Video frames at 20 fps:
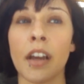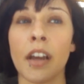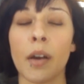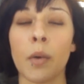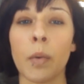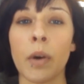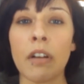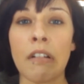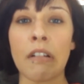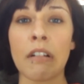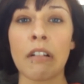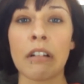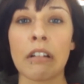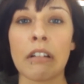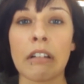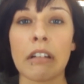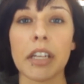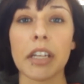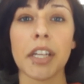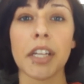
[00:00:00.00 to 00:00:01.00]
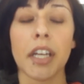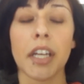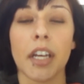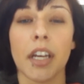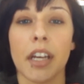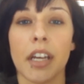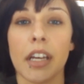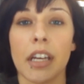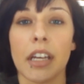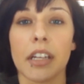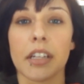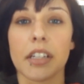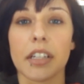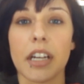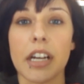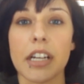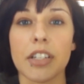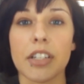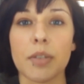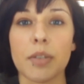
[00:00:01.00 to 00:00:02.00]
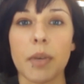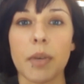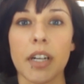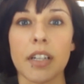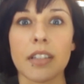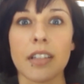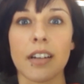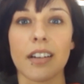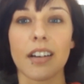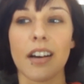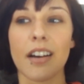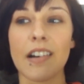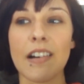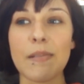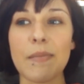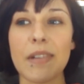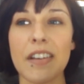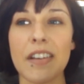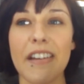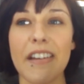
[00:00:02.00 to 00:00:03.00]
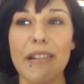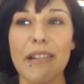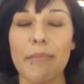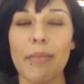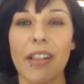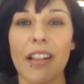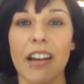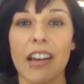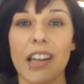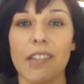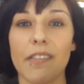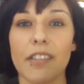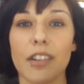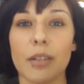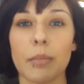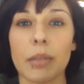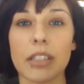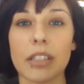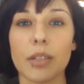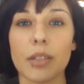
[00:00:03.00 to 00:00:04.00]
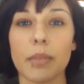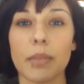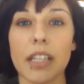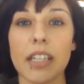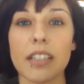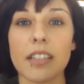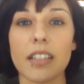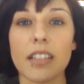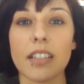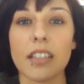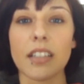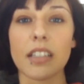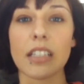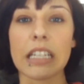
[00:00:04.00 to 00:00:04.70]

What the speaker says: I went on gaijinpod.com and I applied for a bunch of places,